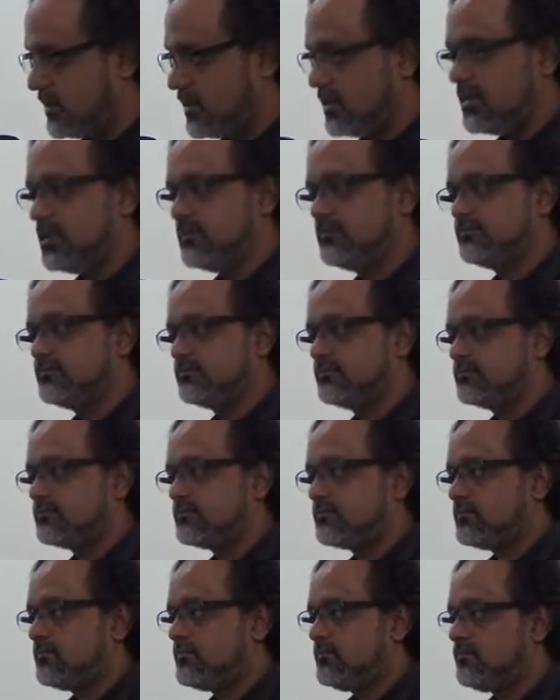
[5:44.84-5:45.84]
The
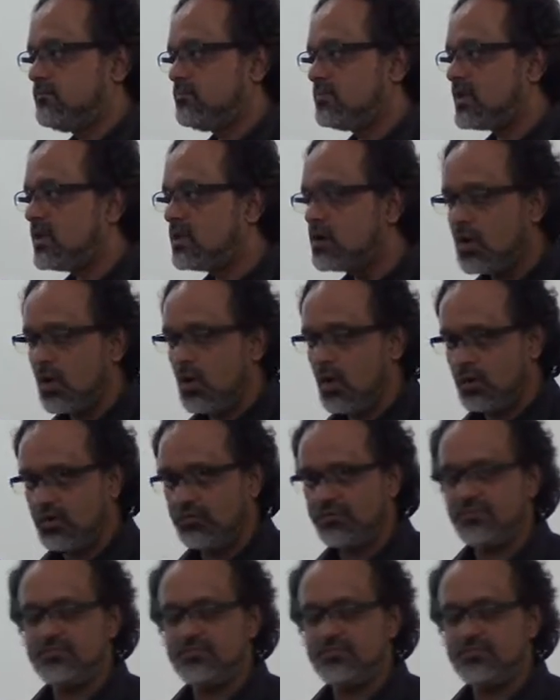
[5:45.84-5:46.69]
core